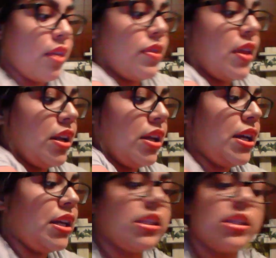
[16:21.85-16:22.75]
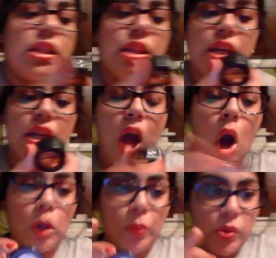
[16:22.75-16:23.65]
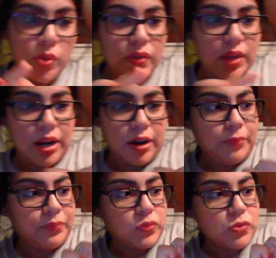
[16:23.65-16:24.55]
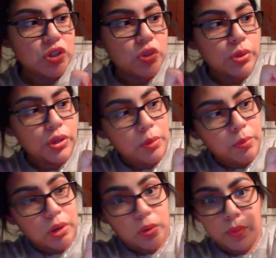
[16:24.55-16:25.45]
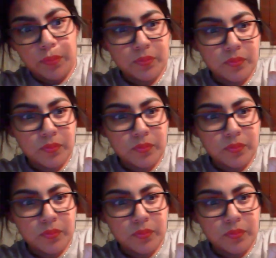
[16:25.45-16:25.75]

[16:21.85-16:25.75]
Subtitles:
Then it's the Almost There, which is the one in the middle.